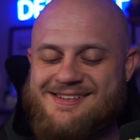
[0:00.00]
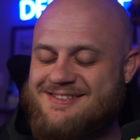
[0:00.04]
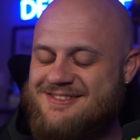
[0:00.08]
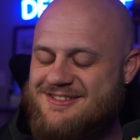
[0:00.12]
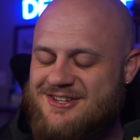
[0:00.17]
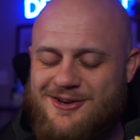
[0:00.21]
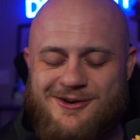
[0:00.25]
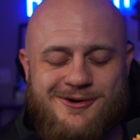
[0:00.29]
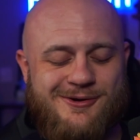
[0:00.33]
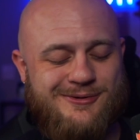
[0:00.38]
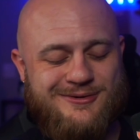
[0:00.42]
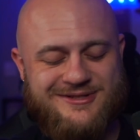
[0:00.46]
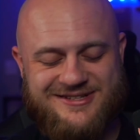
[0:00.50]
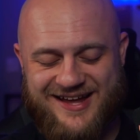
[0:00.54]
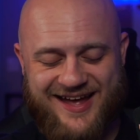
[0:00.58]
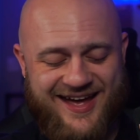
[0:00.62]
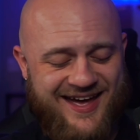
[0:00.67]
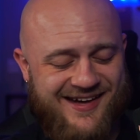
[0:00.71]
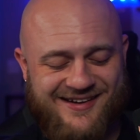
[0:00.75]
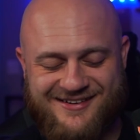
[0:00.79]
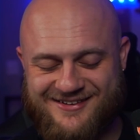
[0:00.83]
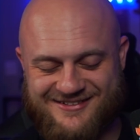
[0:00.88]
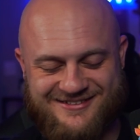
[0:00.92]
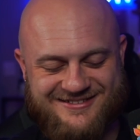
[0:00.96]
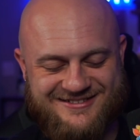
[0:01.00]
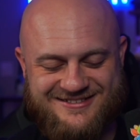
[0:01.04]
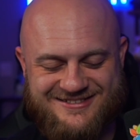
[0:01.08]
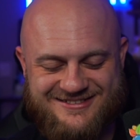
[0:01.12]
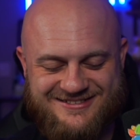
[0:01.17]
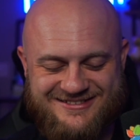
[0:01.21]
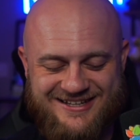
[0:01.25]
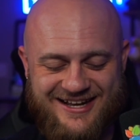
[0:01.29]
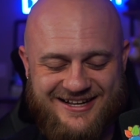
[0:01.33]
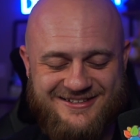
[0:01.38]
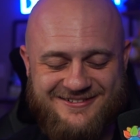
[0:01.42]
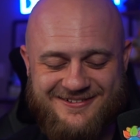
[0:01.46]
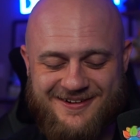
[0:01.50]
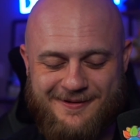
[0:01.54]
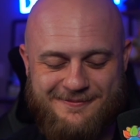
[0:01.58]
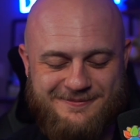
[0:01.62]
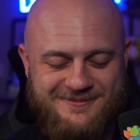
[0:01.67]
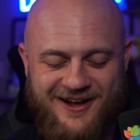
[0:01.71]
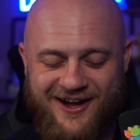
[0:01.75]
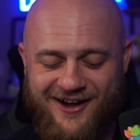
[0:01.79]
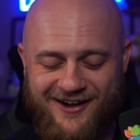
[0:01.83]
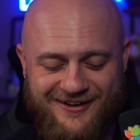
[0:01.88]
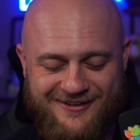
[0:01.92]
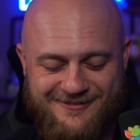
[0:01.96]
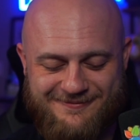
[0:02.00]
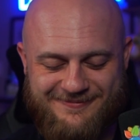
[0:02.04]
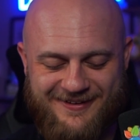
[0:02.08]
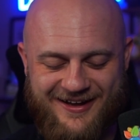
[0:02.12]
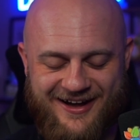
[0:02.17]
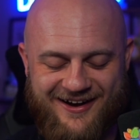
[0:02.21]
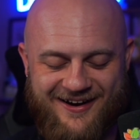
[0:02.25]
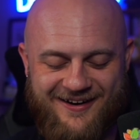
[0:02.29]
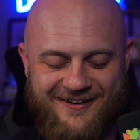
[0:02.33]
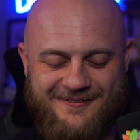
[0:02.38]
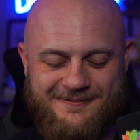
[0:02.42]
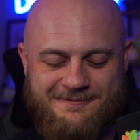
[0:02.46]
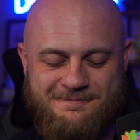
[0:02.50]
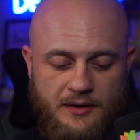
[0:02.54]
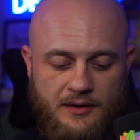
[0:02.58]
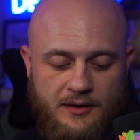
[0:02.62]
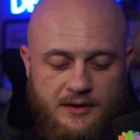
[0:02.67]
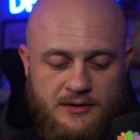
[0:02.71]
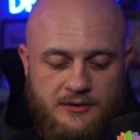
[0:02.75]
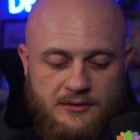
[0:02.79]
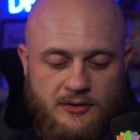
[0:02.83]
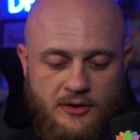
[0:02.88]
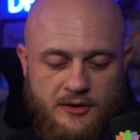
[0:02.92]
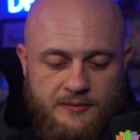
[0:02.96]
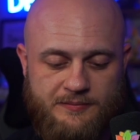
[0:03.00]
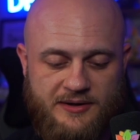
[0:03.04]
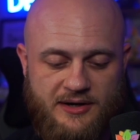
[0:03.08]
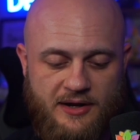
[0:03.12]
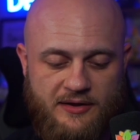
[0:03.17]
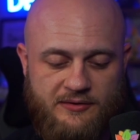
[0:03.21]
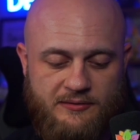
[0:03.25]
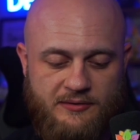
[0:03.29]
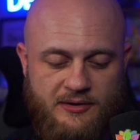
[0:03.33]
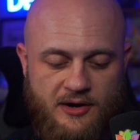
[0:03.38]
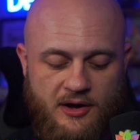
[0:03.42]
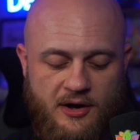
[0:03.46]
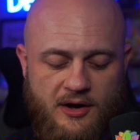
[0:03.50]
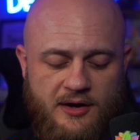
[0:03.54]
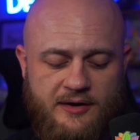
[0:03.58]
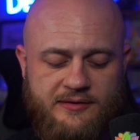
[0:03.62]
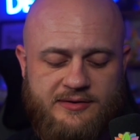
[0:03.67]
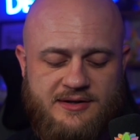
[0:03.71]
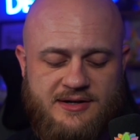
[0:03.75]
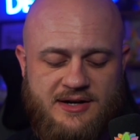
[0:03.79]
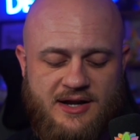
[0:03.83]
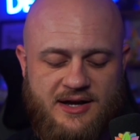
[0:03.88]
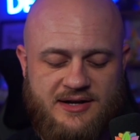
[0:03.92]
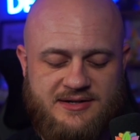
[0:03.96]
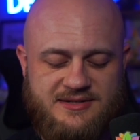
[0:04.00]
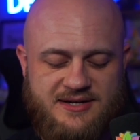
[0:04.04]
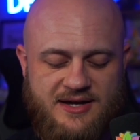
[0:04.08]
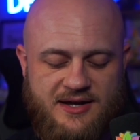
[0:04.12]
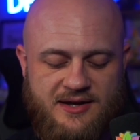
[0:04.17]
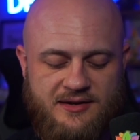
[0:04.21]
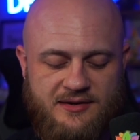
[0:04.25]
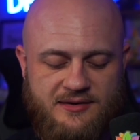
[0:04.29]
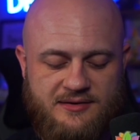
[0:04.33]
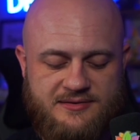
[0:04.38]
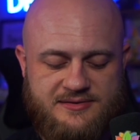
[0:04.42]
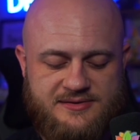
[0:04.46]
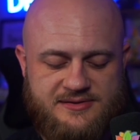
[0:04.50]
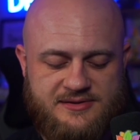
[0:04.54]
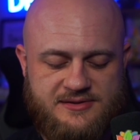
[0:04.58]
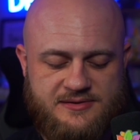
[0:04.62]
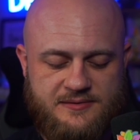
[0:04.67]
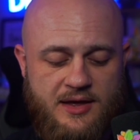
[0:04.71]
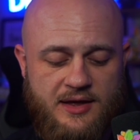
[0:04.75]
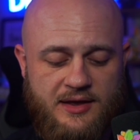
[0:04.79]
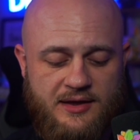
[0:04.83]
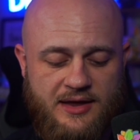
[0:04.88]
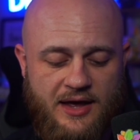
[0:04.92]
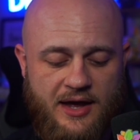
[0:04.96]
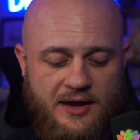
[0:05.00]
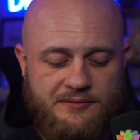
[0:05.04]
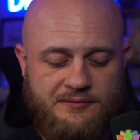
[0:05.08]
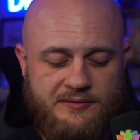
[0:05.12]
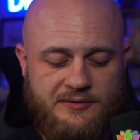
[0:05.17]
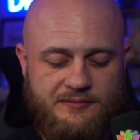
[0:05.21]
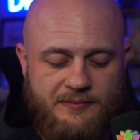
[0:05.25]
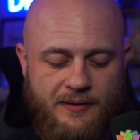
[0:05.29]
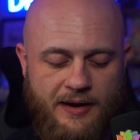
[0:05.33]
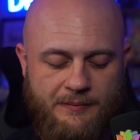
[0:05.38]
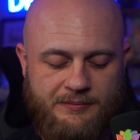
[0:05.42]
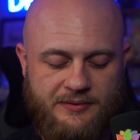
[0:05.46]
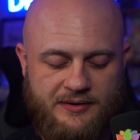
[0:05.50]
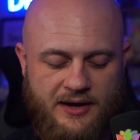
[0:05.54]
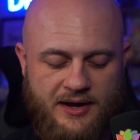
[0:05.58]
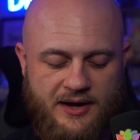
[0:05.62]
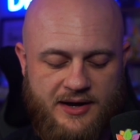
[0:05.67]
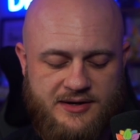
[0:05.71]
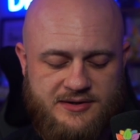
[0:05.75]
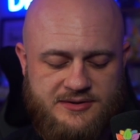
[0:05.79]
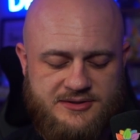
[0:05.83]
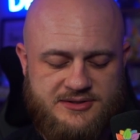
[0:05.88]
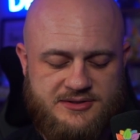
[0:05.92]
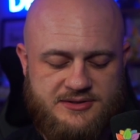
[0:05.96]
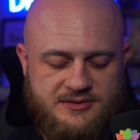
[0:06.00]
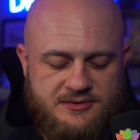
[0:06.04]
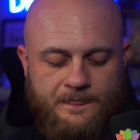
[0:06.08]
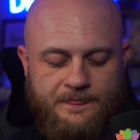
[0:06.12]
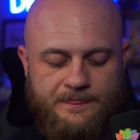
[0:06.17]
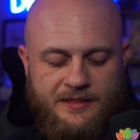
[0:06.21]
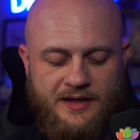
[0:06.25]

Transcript: Two tails. That's what I'm talking about. Gonna load up another one on the Ninetales. Hit again with Rapidash.